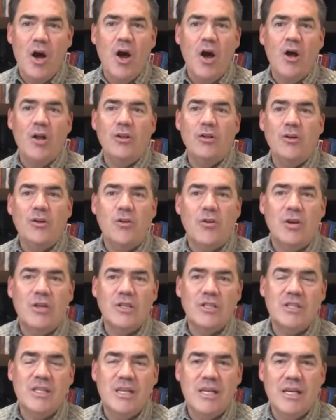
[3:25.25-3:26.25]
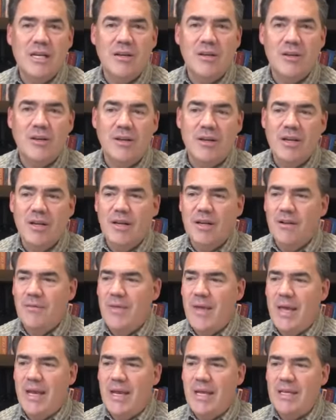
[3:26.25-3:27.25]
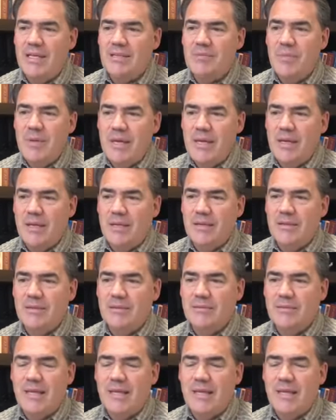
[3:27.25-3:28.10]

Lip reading: all across the year that has been.